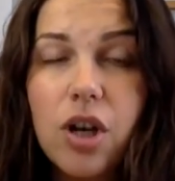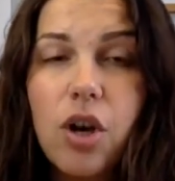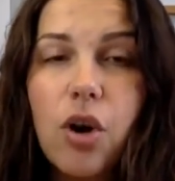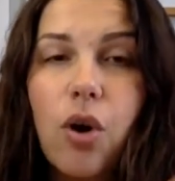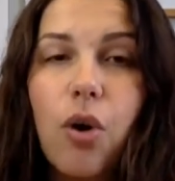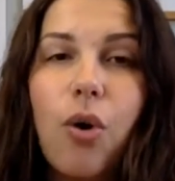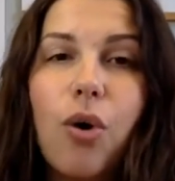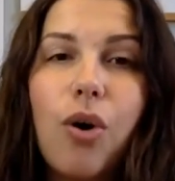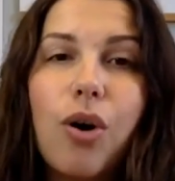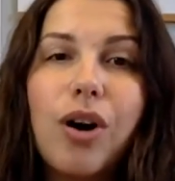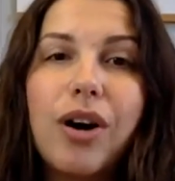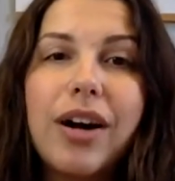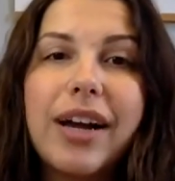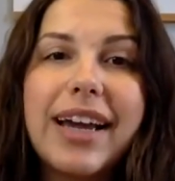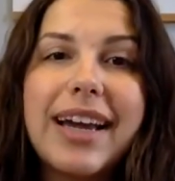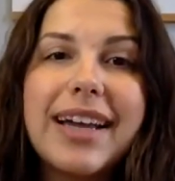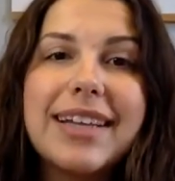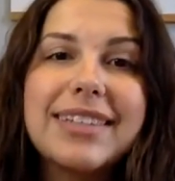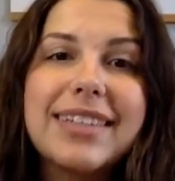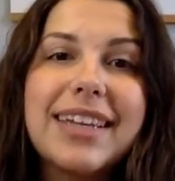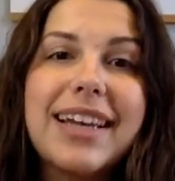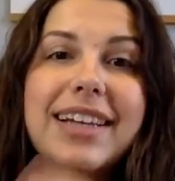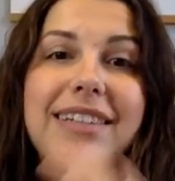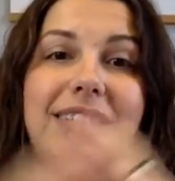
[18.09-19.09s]
or is
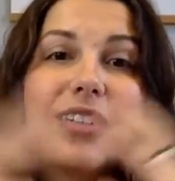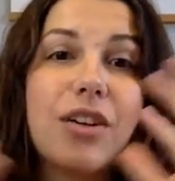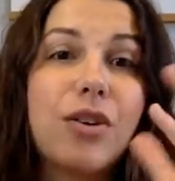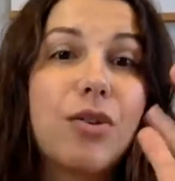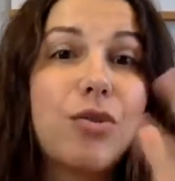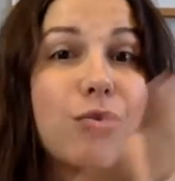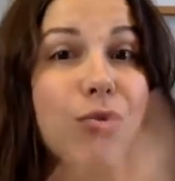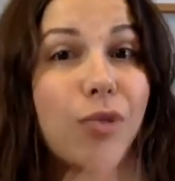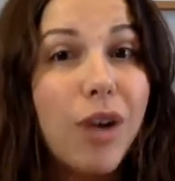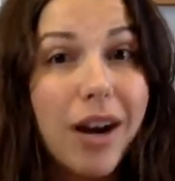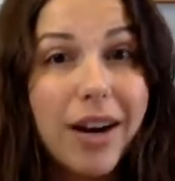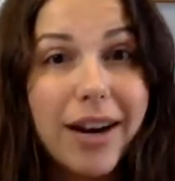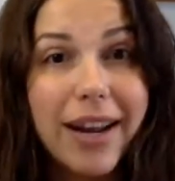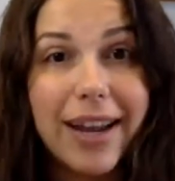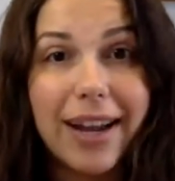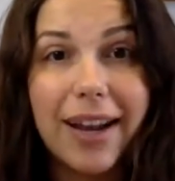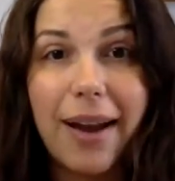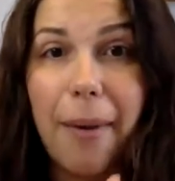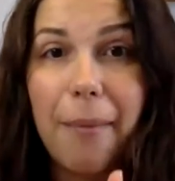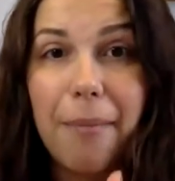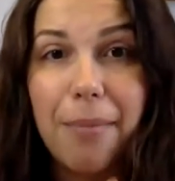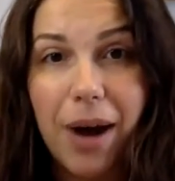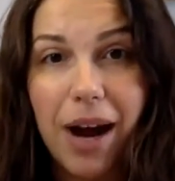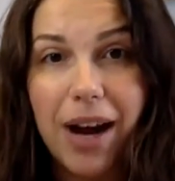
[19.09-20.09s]
it chronic
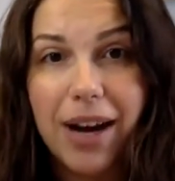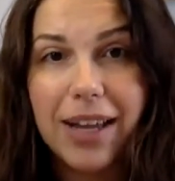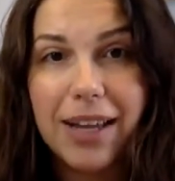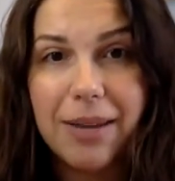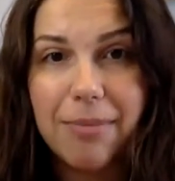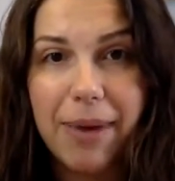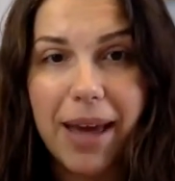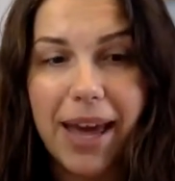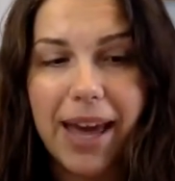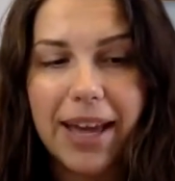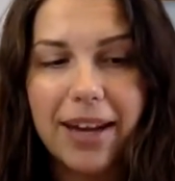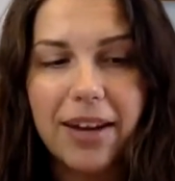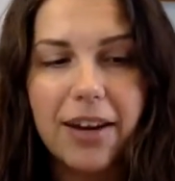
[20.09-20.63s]
body pain?